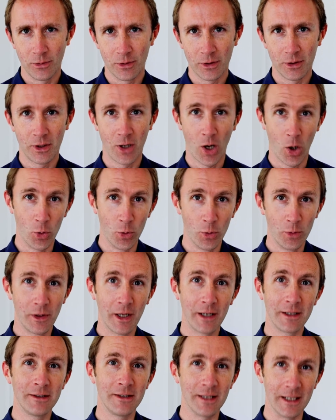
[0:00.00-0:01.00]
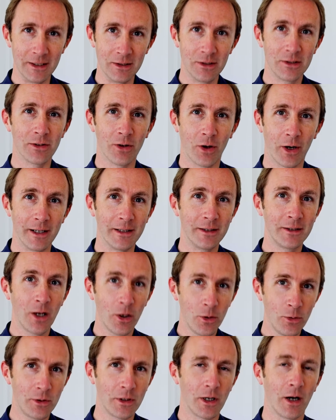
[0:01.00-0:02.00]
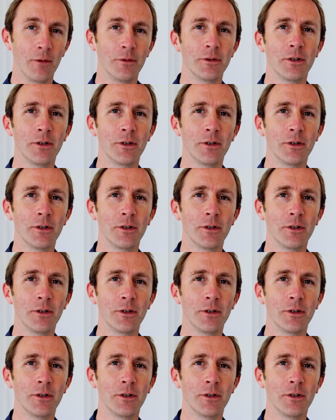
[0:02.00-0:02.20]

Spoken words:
the code that is inside Codecov.